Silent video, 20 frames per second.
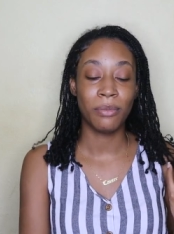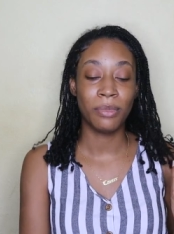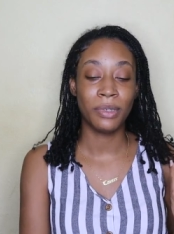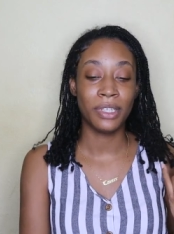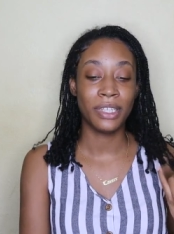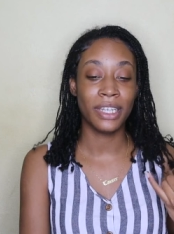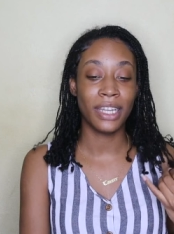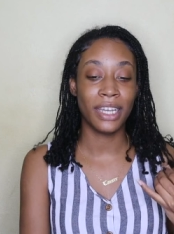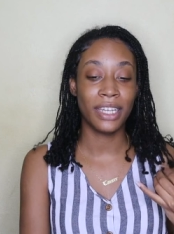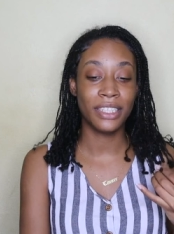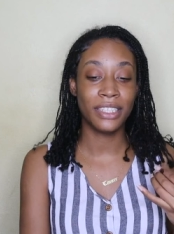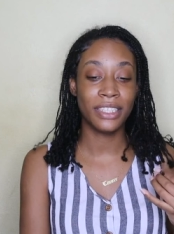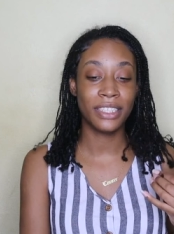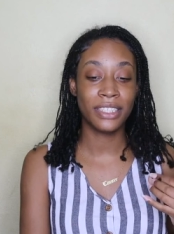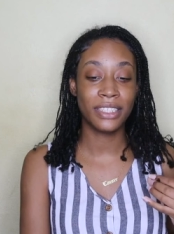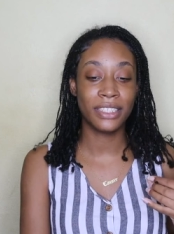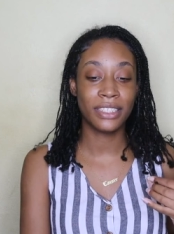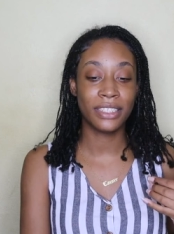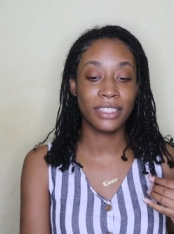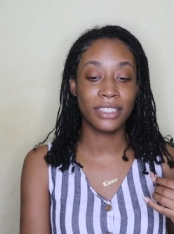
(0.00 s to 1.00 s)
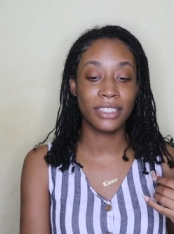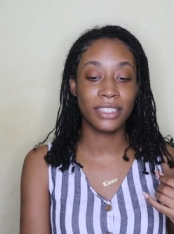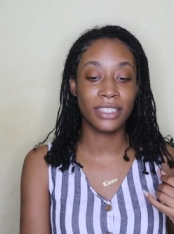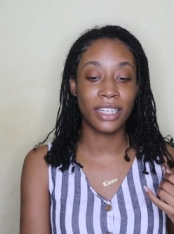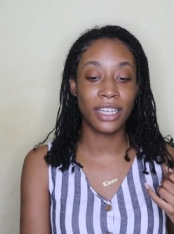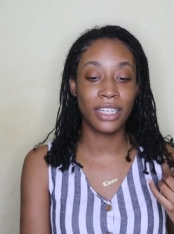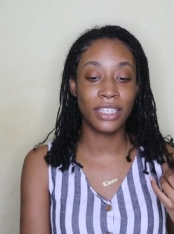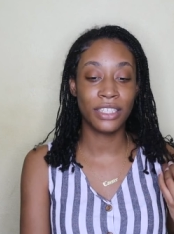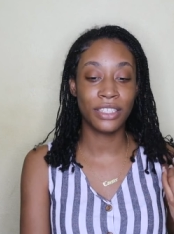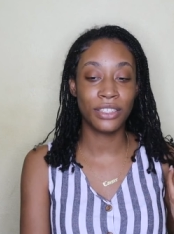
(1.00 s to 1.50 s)
But I just,
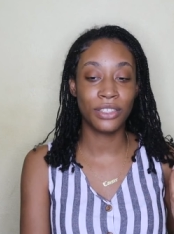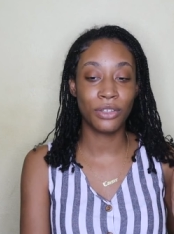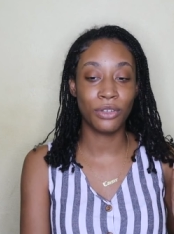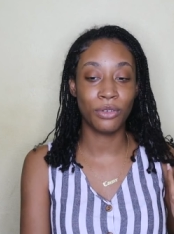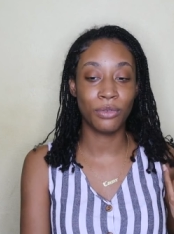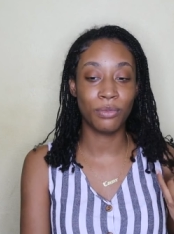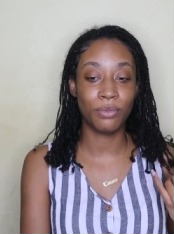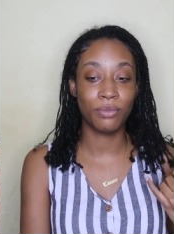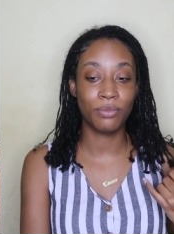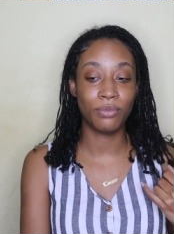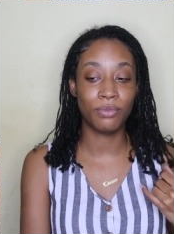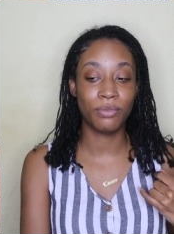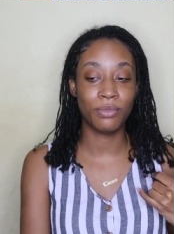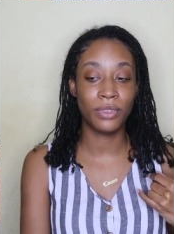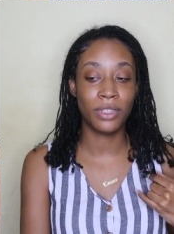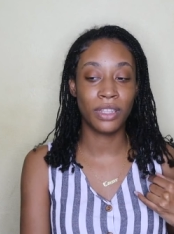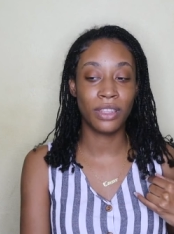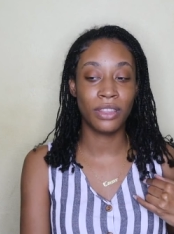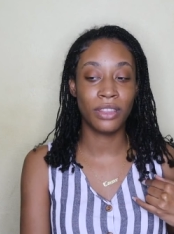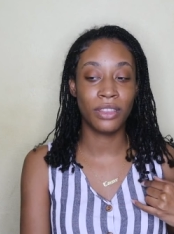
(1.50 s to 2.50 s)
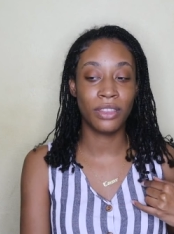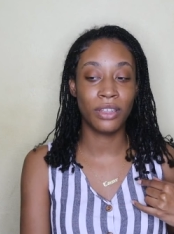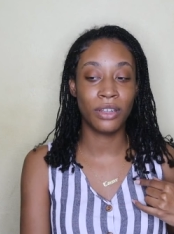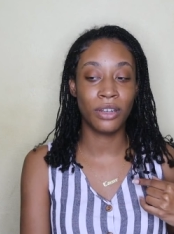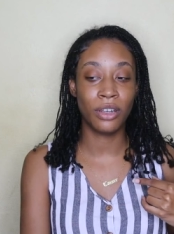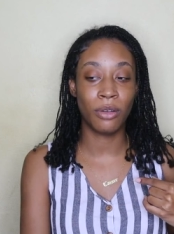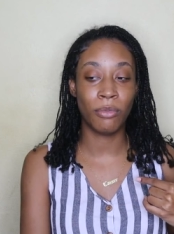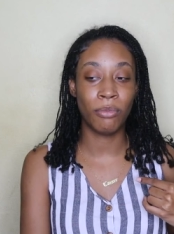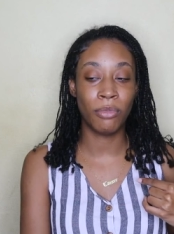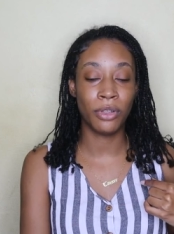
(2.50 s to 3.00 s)
I just hope
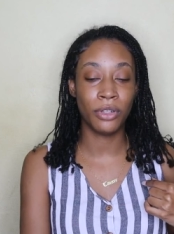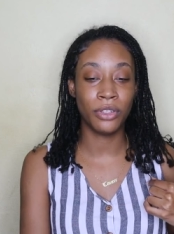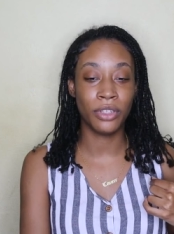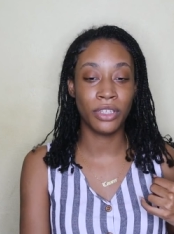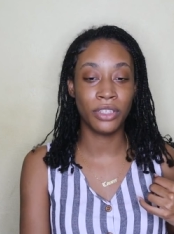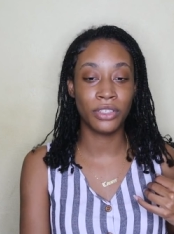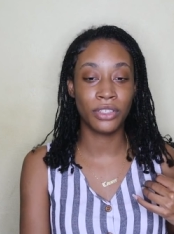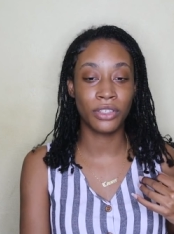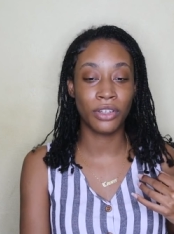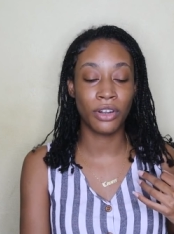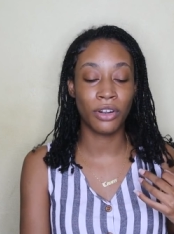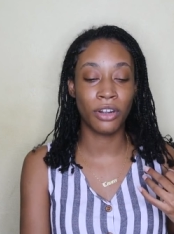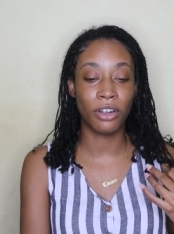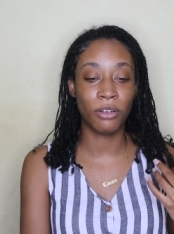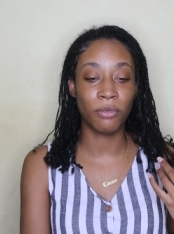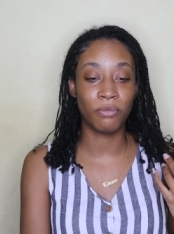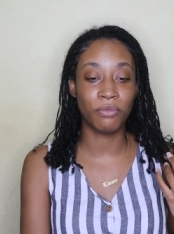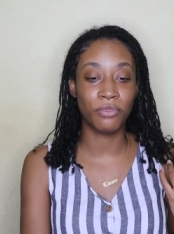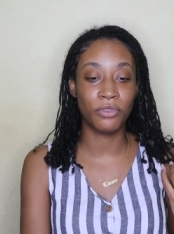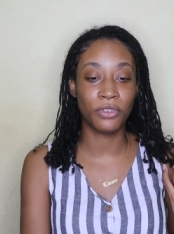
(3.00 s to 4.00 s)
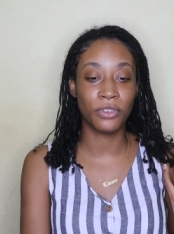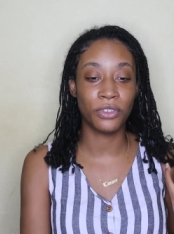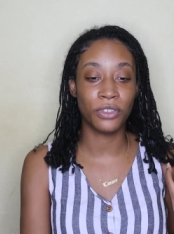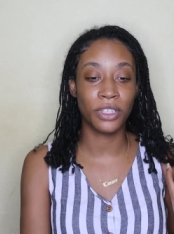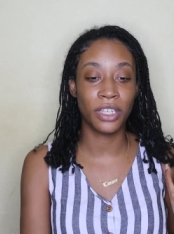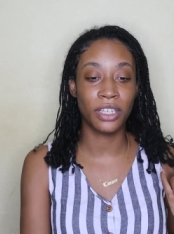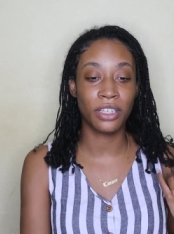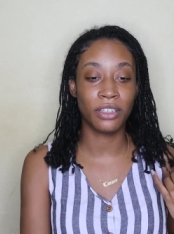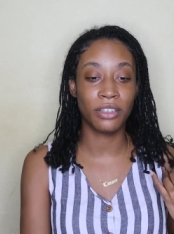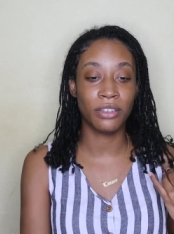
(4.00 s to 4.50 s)
they're not building Star up for
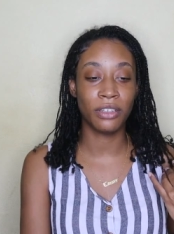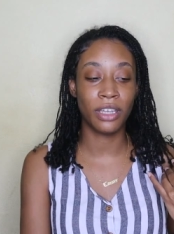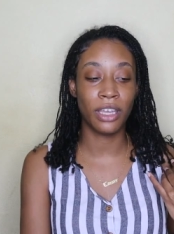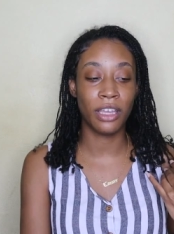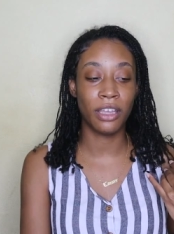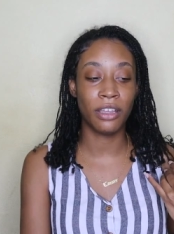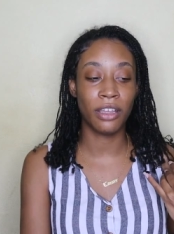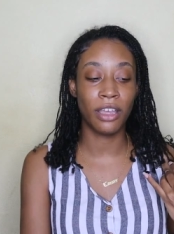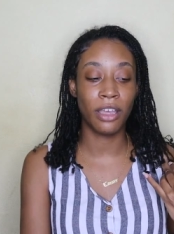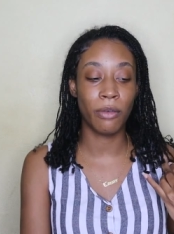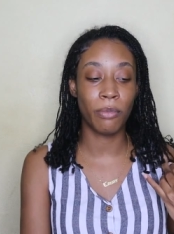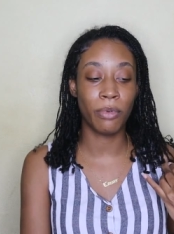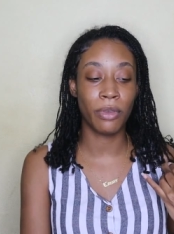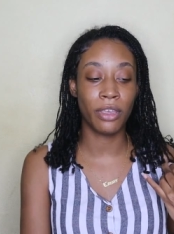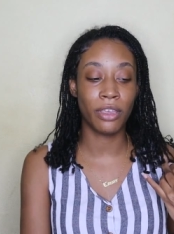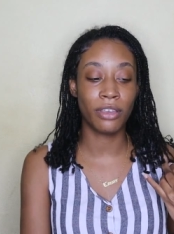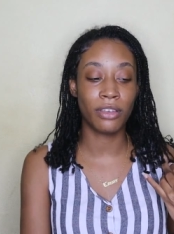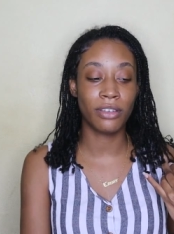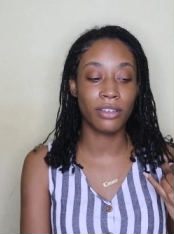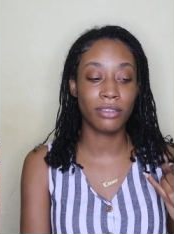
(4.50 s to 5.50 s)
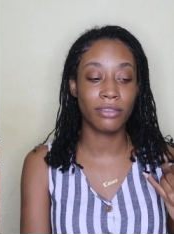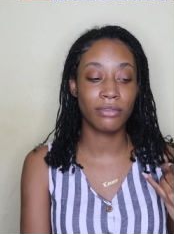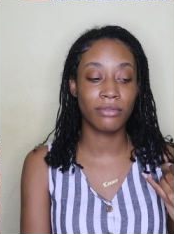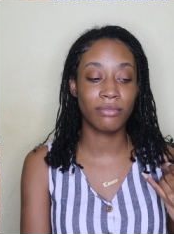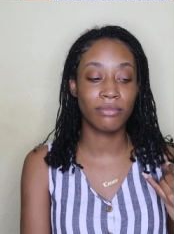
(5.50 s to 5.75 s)
like a epic,